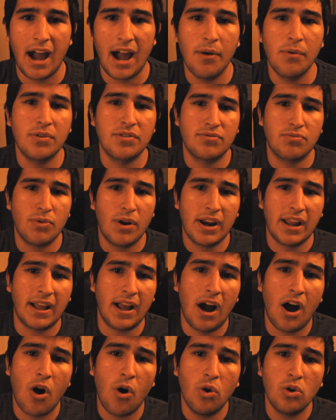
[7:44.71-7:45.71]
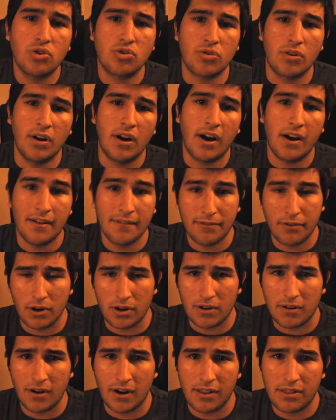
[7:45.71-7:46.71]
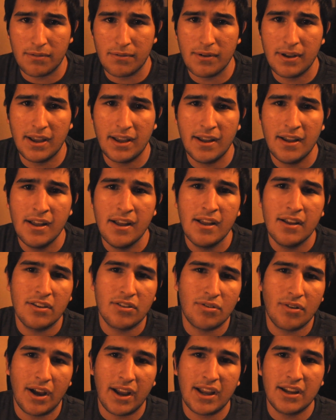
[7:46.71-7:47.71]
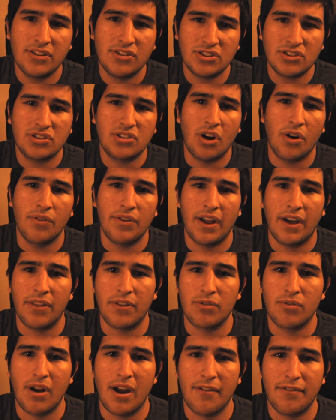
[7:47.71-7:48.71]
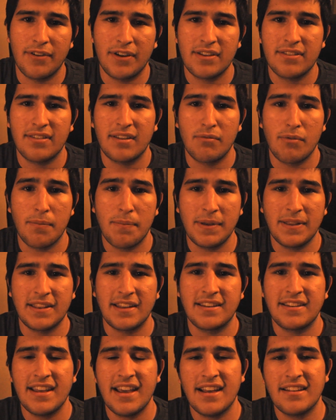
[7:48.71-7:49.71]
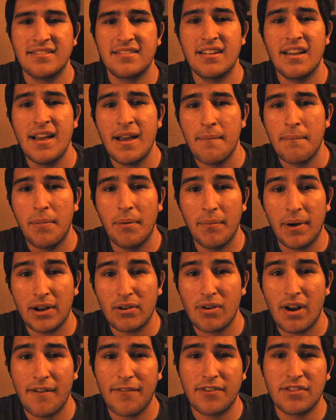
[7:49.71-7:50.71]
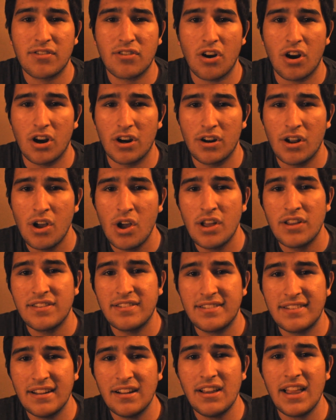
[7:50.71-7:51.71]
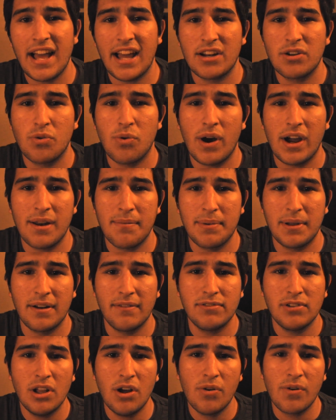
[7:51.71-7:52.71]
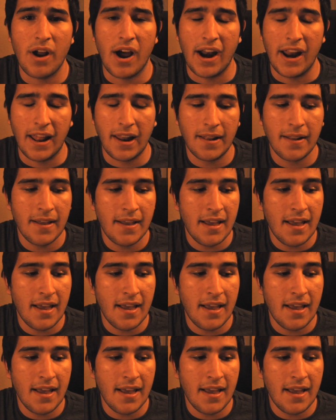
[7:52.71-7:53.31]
I was running Ultra on Far Cry 3, so I could just tone down the graphics and repeat the test, but my graphics card still had quite a bit of load on it.